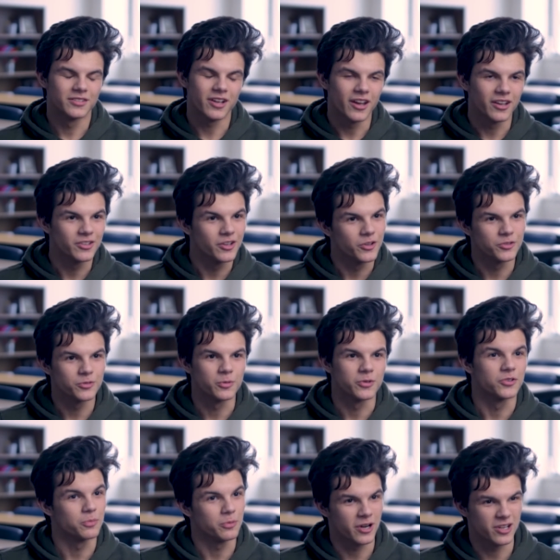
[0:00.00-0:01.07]
diagnosed
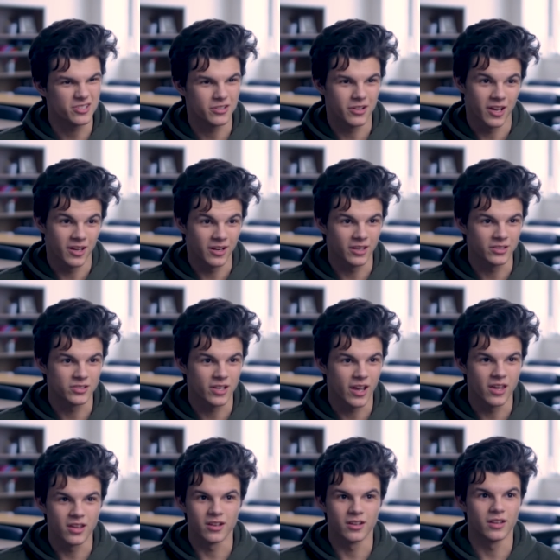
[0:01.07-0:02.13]
with depression and
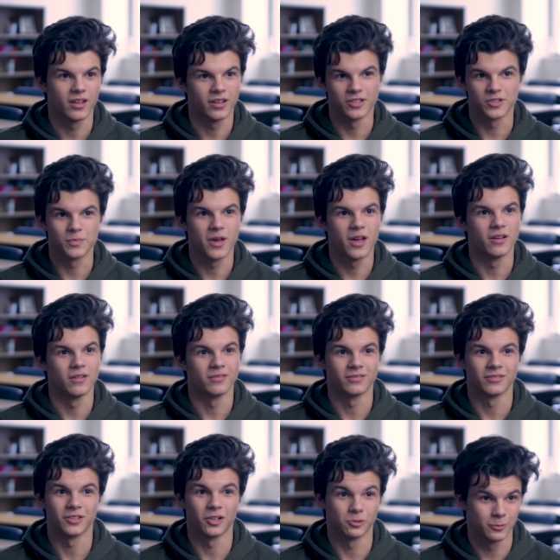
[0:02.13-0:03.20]
anxiety, and it's been
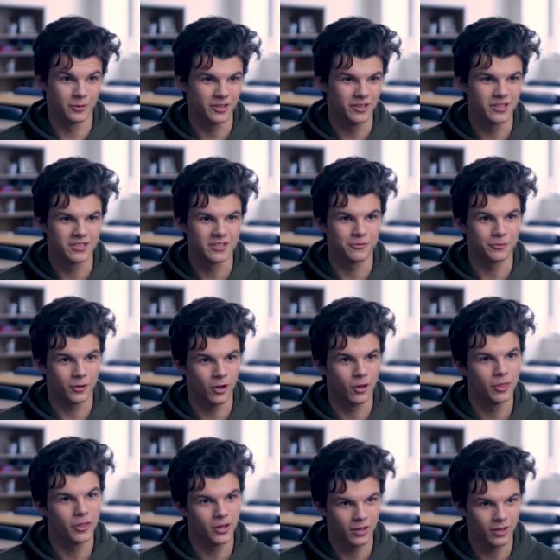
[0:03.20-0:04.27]
a really
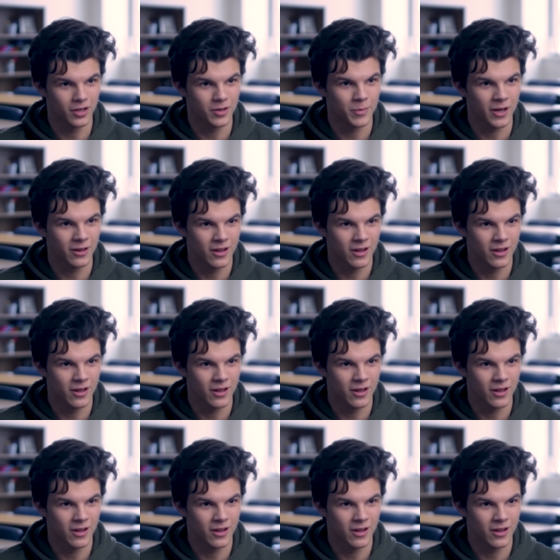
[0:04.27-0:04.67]
difficult thing in my